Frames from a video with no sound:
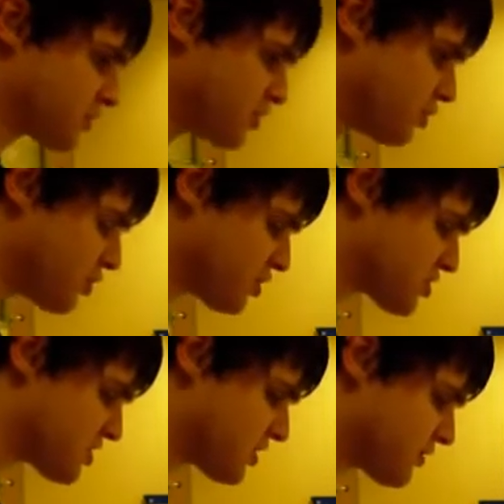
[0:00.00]
you
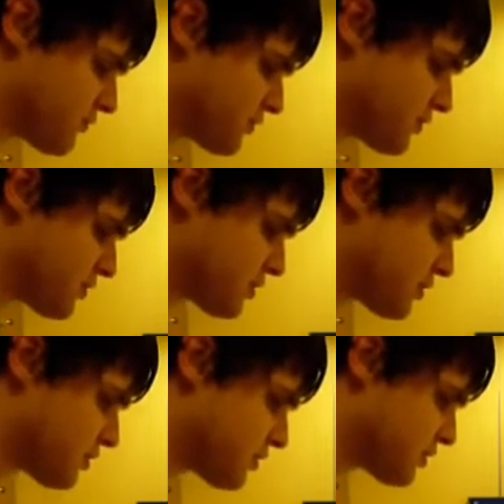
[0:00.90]
could,
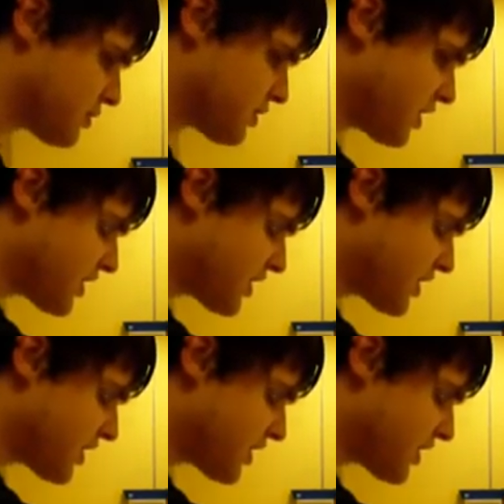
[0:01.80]
I